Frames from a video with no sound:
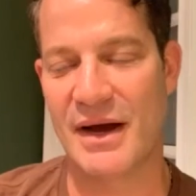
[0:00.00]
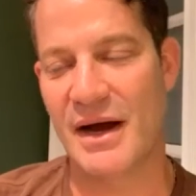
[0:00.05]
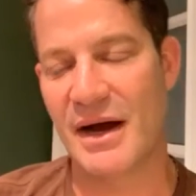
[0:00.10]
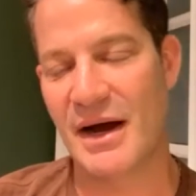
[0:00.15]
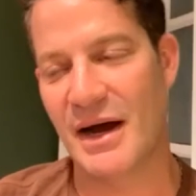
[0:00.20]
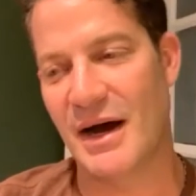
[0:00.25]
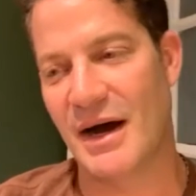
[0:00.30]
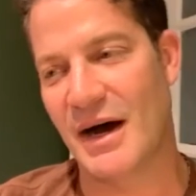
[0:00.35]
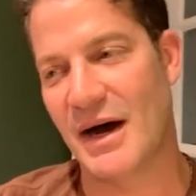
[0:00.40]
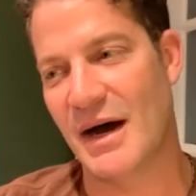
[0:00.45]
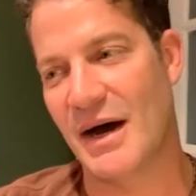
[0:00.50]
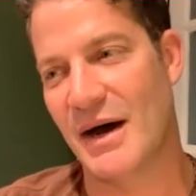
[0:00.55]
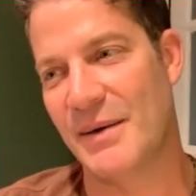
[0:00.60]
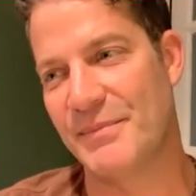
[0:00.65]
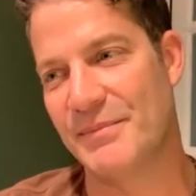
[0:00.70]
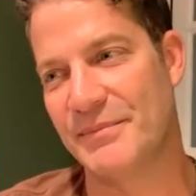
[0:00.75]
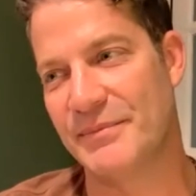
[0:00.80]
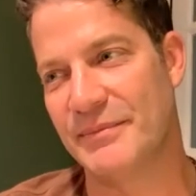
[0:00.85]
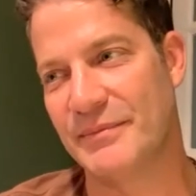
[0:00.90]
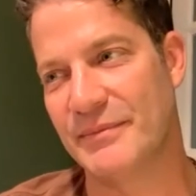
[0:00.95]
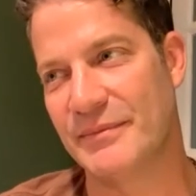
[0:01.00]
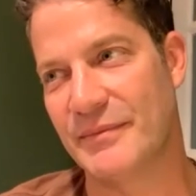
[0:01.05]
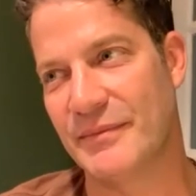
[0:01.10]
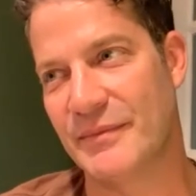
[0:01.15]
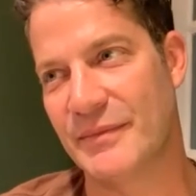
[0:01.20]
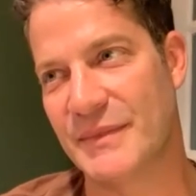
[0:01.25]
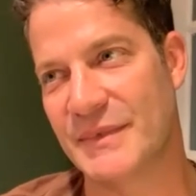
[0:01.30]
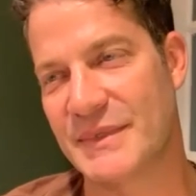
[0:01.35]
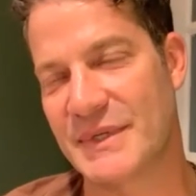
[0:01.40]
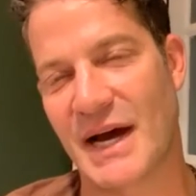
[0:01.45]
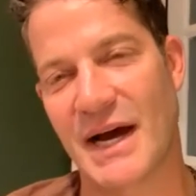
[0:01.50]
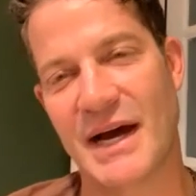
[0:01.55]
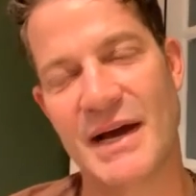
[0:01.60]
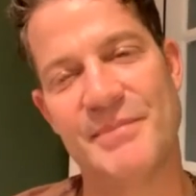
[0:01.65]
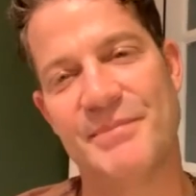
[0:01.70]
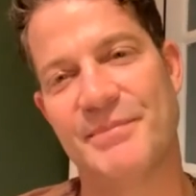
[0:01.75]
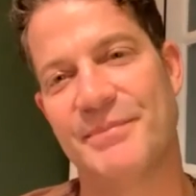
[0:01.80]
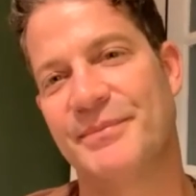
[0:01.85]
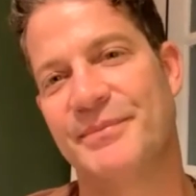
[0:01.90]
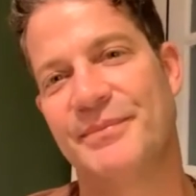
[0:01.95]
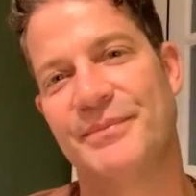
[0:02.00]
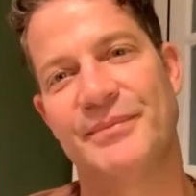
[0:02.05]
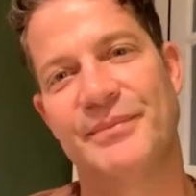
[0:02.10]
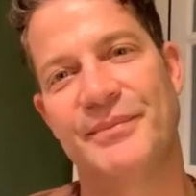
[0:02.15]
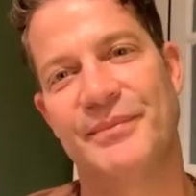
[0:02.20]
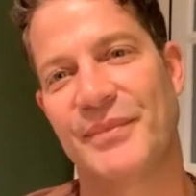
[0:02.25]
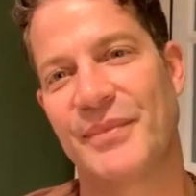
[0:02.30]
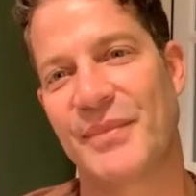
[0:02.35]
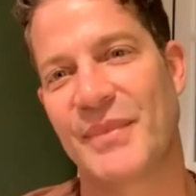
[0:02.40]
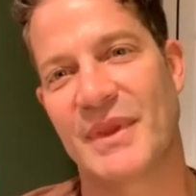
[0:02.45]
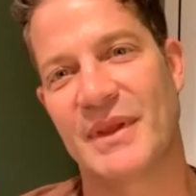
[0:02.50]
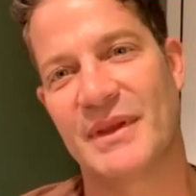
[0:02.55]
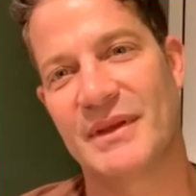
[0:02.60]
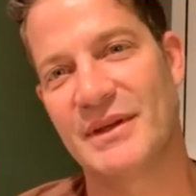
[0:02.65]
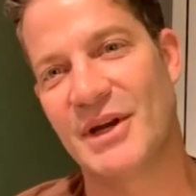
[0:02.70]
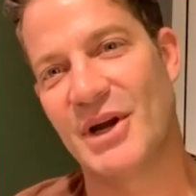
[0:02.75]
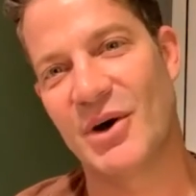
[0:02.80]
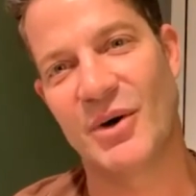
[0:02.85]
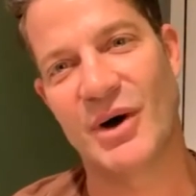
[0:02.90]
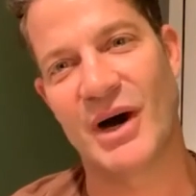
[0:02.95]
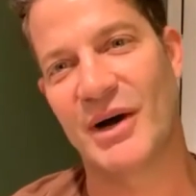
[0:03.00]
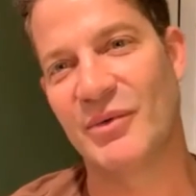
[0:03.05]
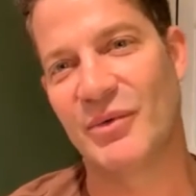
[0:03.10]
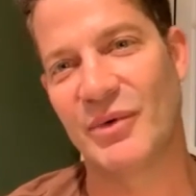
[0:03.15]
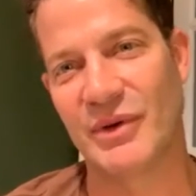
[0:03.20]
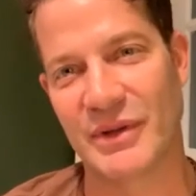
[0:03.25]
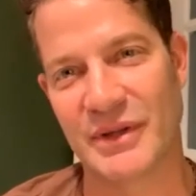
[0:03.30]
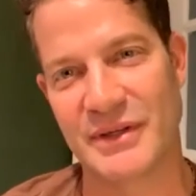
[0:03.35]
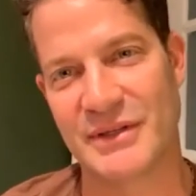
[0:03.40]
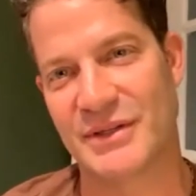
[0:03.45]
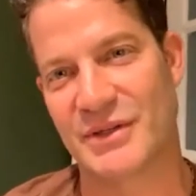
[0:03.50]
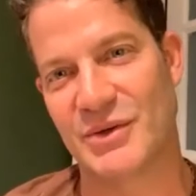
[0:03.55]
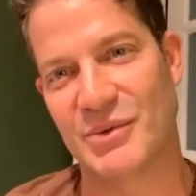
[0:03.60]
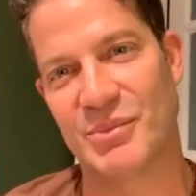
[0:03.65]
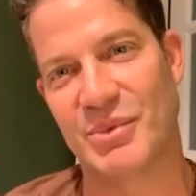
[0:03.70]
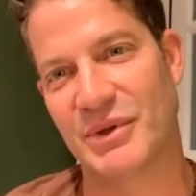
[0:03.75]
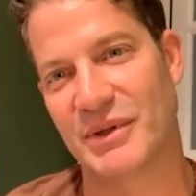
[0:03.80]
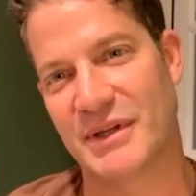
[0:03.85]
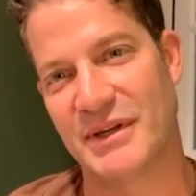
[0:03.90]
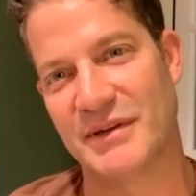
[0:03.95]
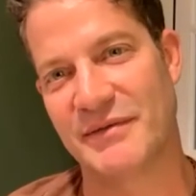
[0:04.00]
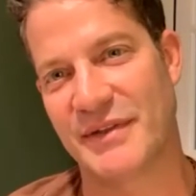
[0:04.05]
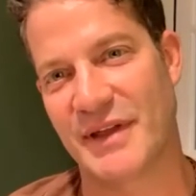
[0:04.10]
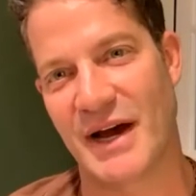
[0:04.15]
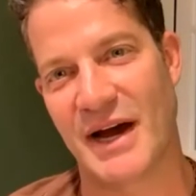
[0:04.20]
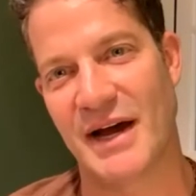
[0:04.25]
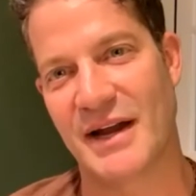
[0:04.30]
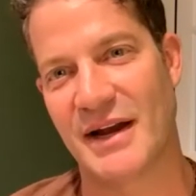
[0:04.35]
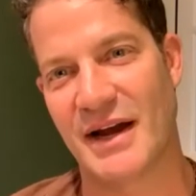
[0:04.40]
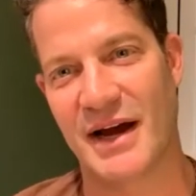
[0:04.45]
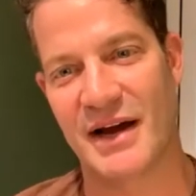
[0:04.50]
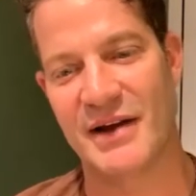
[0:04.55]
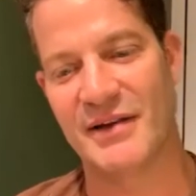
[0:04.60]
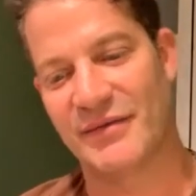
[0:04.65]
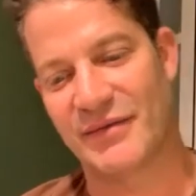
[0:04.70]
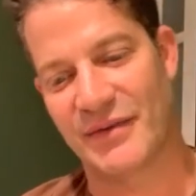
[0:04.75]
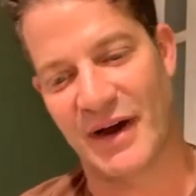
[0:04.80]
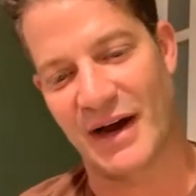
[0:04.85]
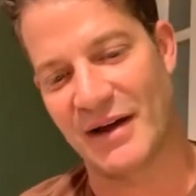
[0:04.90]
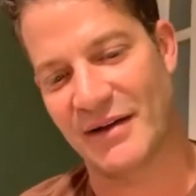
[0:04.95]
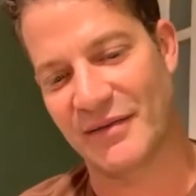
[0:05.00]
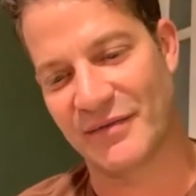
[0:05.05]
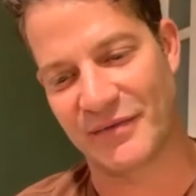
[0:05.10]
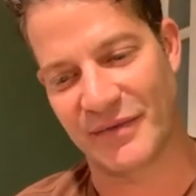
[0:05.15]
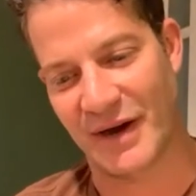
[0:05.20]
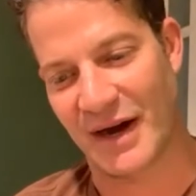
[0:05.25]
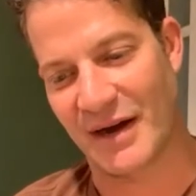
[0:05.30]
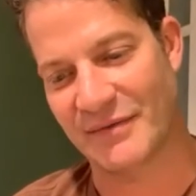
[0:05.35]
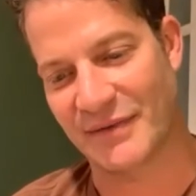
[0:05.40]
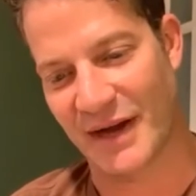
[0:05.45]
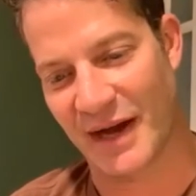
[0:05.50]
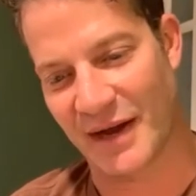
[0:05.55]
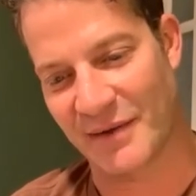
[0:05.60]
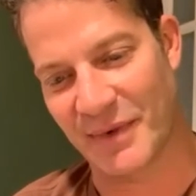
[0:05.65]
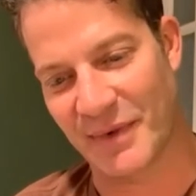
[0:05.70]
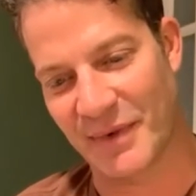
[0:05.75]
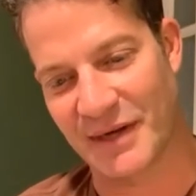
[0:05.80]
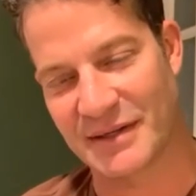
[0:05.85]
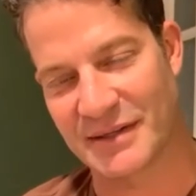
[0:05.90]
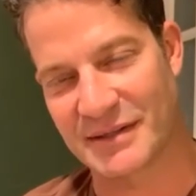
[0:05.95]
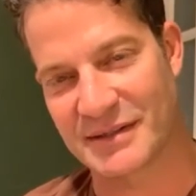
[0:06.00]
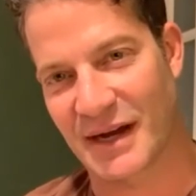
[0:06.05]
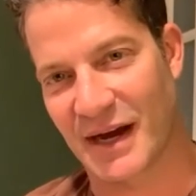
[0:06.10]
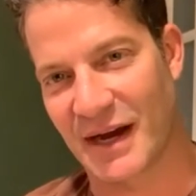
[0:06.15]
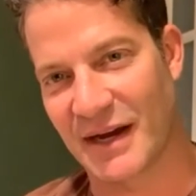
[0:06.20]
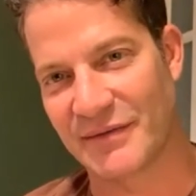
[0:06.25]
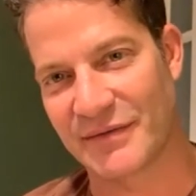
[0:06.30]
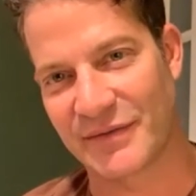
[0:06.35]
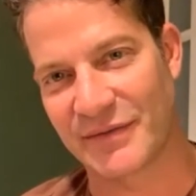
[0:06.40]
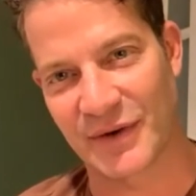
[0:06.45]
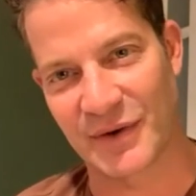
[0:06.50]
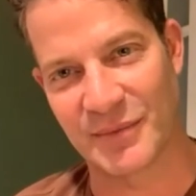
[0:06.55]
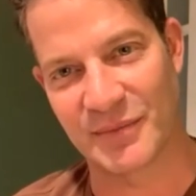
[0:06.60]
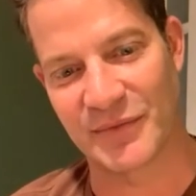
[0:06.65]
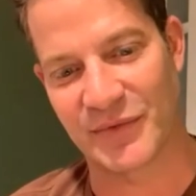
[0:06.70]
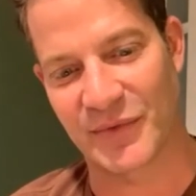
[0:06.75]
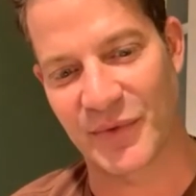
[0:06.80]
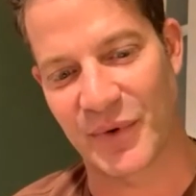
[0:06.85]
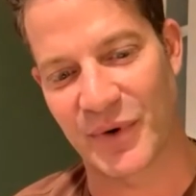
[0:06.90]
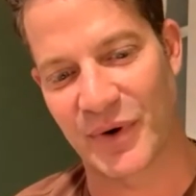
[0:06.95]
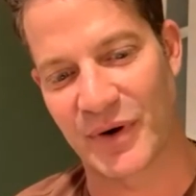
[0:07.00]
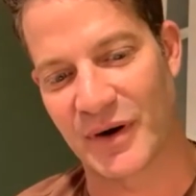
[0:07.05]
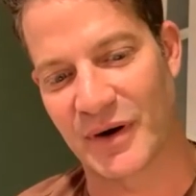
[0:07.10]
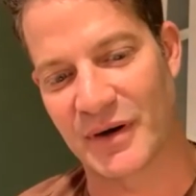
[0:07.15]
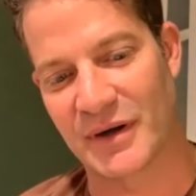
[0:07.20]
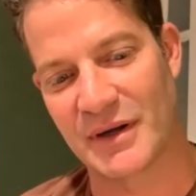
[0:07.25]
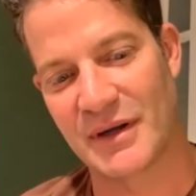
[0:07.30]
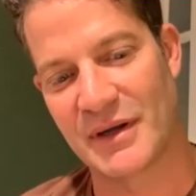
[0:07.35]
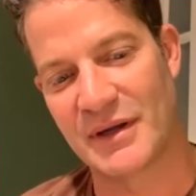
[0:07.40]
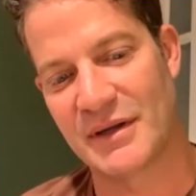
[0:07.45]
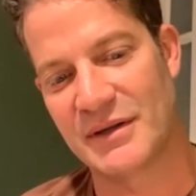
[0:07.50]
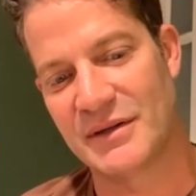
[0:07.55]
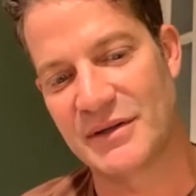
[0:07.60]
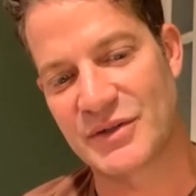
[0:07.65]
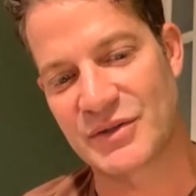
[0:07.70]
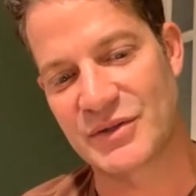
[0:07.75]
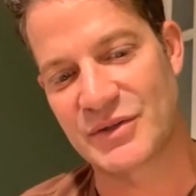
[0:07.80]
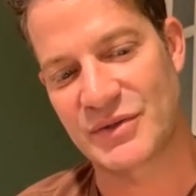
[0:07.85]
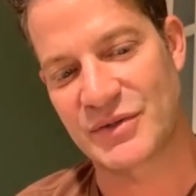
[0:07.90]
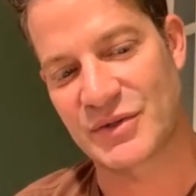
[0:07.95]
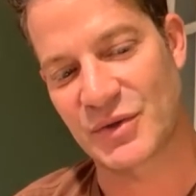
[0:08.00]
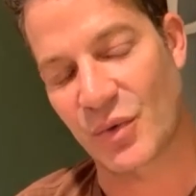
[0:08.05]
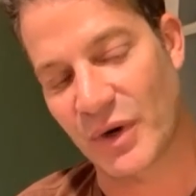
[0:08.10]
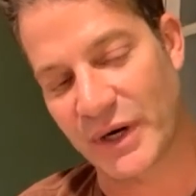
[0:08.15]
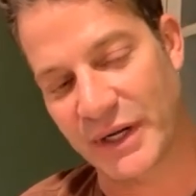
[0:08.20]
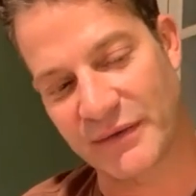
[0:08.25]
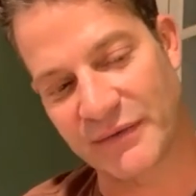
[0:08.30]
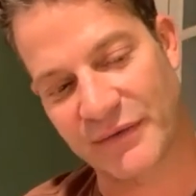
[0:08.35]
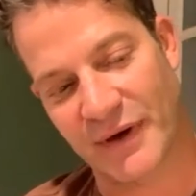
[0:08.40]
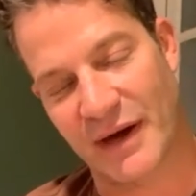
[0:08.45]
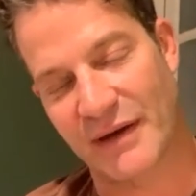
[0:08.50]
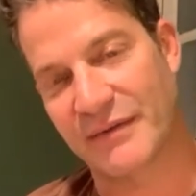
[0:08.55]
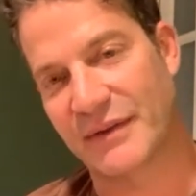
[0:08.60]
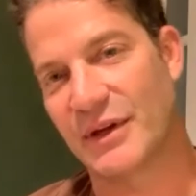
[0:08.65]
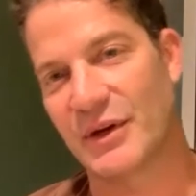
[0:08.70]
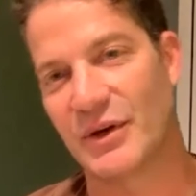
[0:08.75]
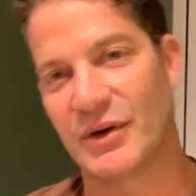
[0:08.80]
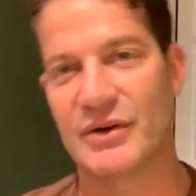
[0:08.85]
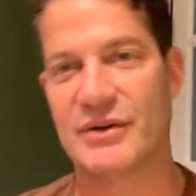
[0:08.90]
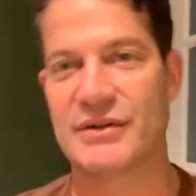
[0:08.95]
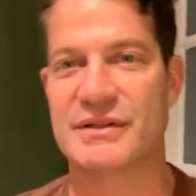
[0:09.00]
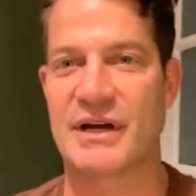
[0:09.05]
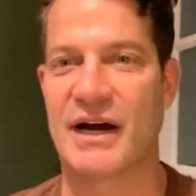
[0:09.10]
Time. I really do believe that. I've had my design firm for 25 years.